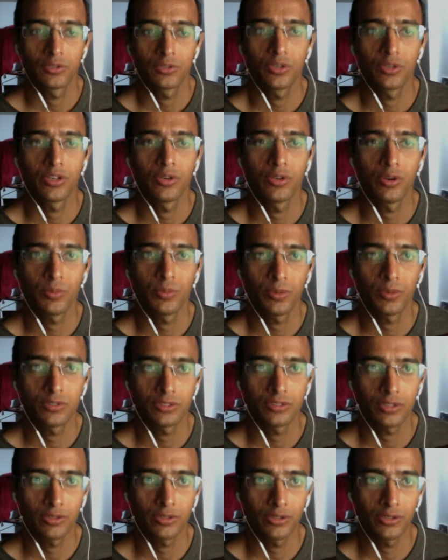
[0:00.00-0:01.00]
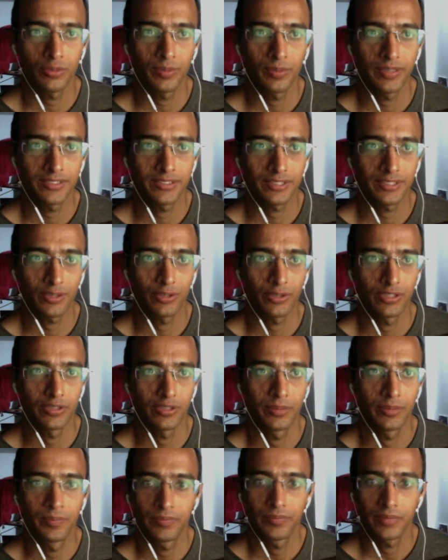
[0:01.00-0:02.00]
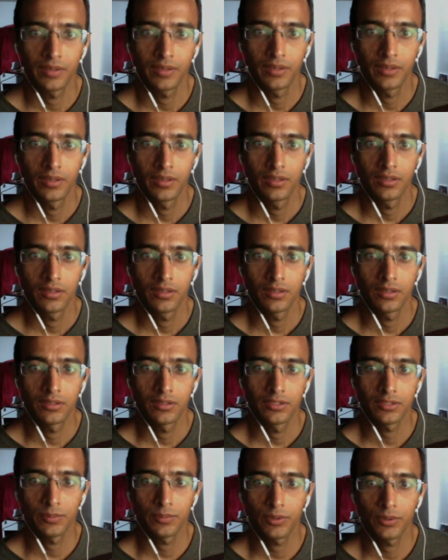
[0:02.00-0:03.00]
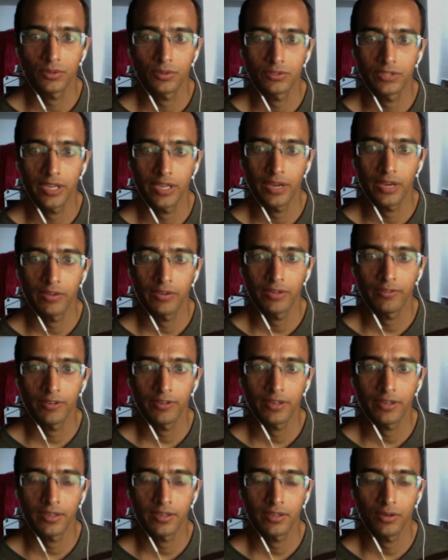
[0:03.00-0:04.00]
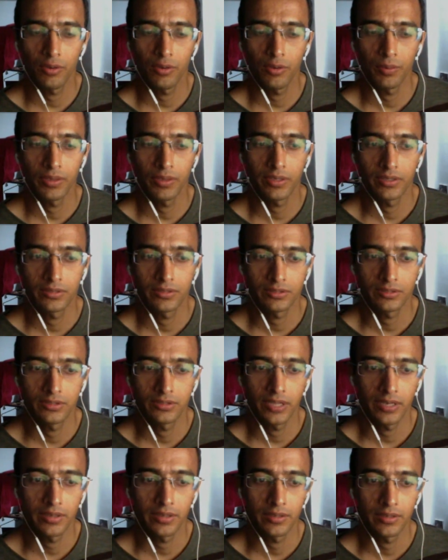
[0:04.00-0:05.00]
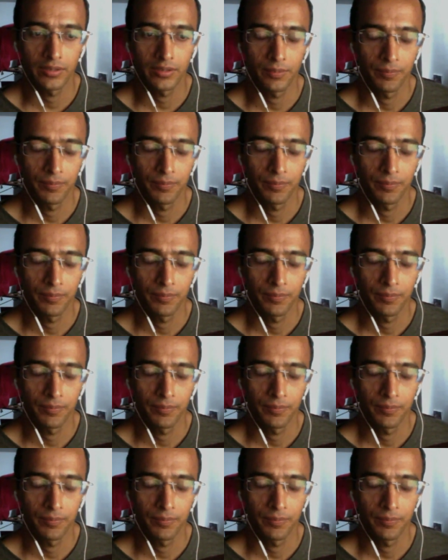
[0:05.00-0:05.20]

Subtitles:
sorry, not prosecuted, persecuted, just because they have differing opinions, then